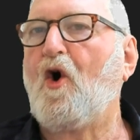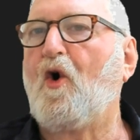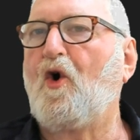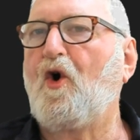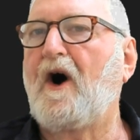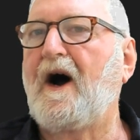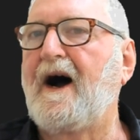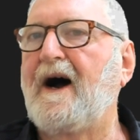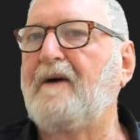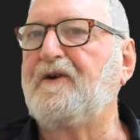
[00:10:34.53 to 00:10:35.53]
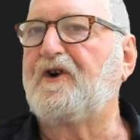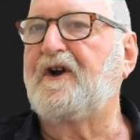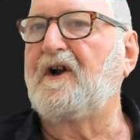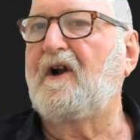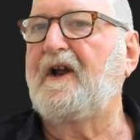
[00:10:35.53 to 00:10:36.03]
Or you
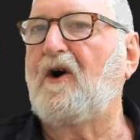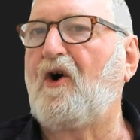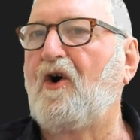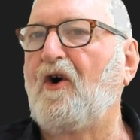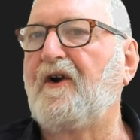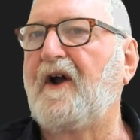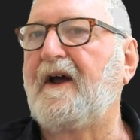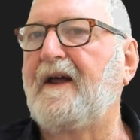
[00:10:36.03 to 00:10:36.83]
can click on